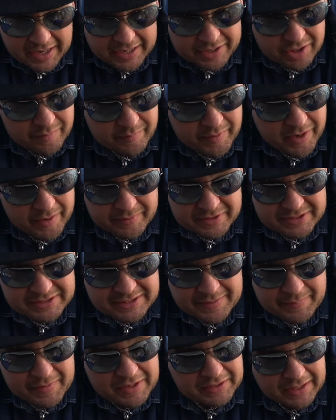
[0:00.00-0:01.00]
and you'll be able to
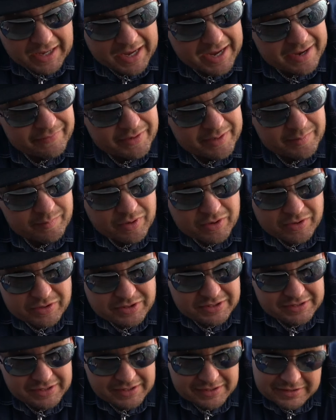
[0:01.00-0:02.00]
see me live and in person,